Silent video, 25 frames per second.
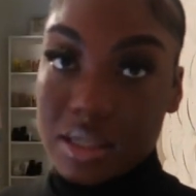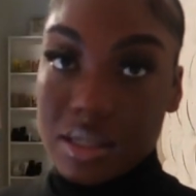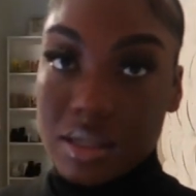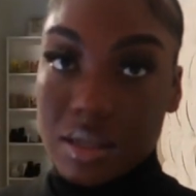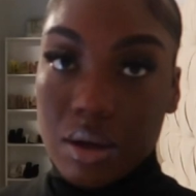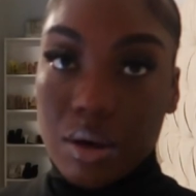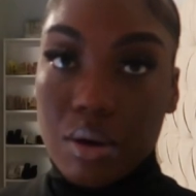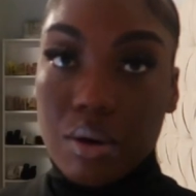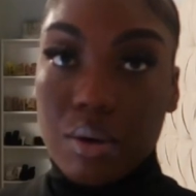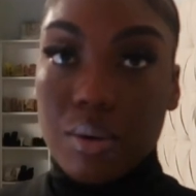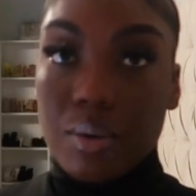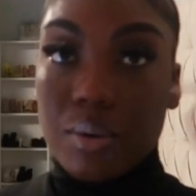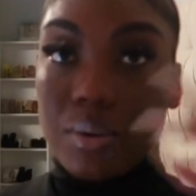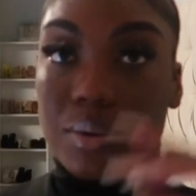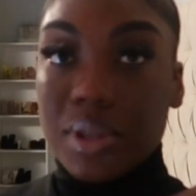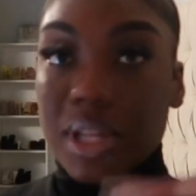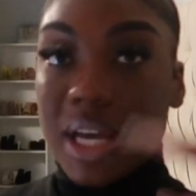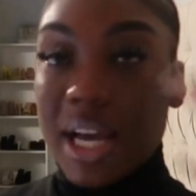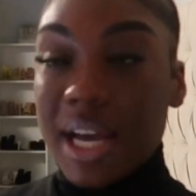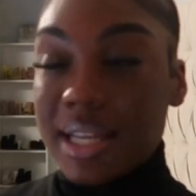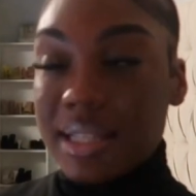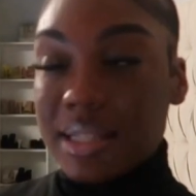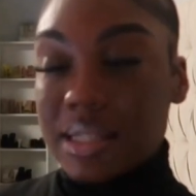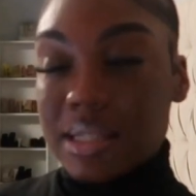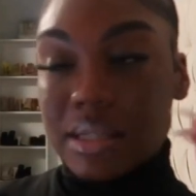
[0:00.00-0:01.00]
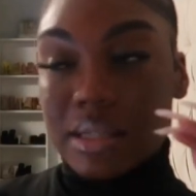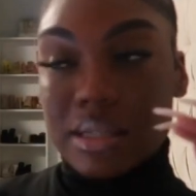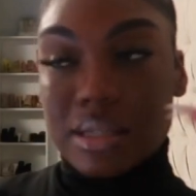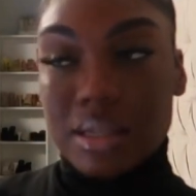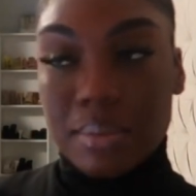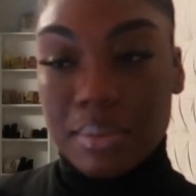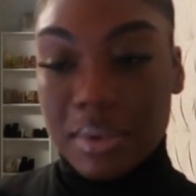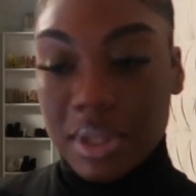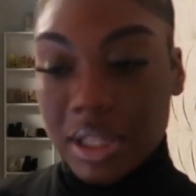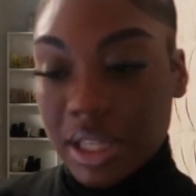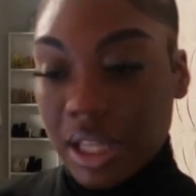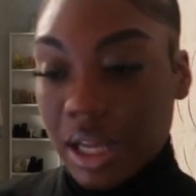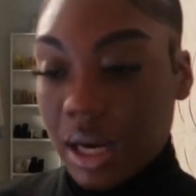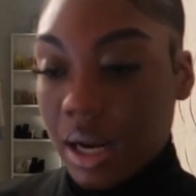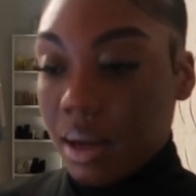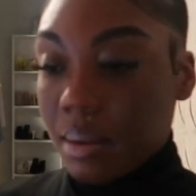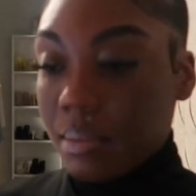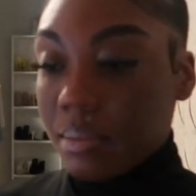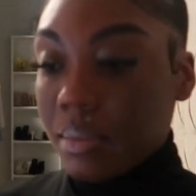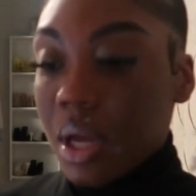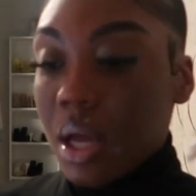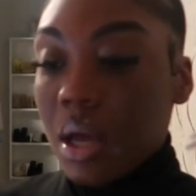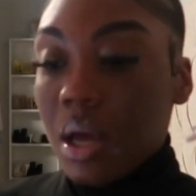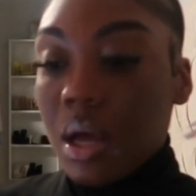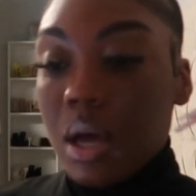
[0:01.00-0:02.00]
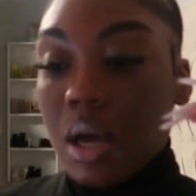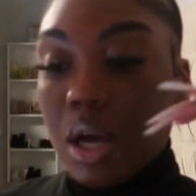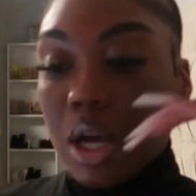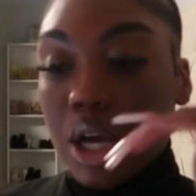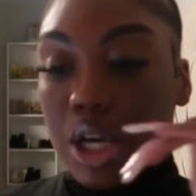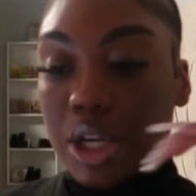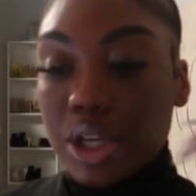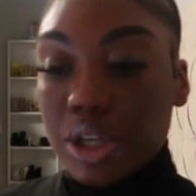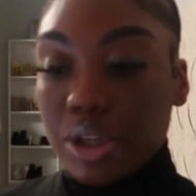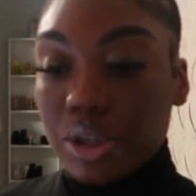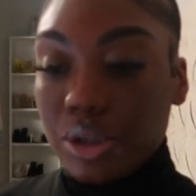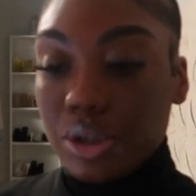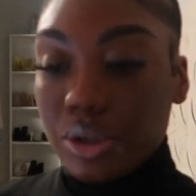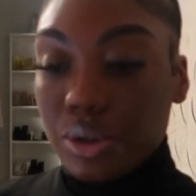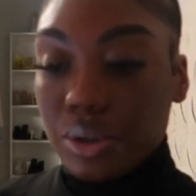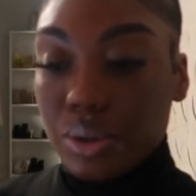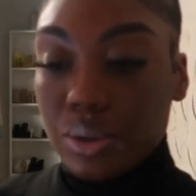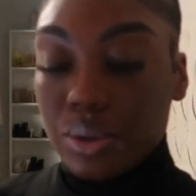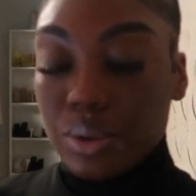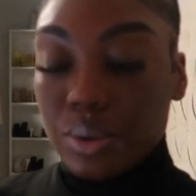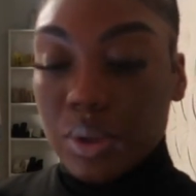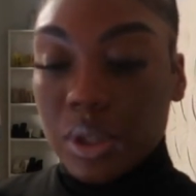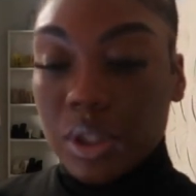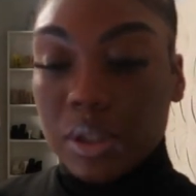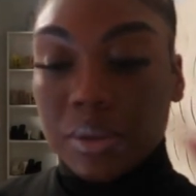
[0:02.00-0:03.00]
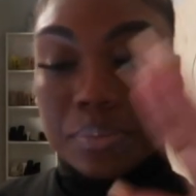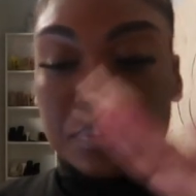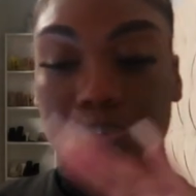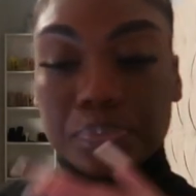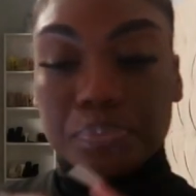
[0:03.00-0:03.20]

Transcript: so that's something that i'm gonna do